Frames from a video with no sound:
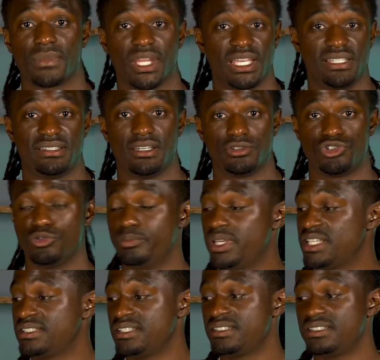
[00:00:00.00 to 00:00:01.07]
essential
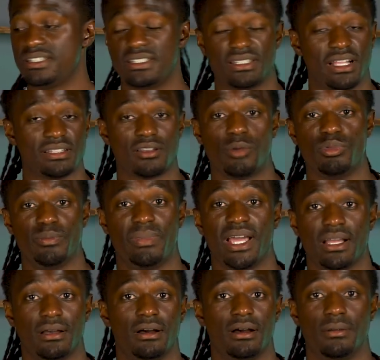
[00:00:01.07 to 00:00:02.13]
businesses let's open back
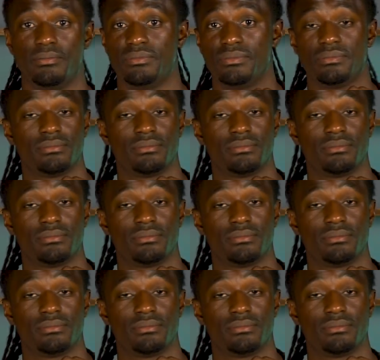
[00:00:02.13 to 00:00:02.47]
up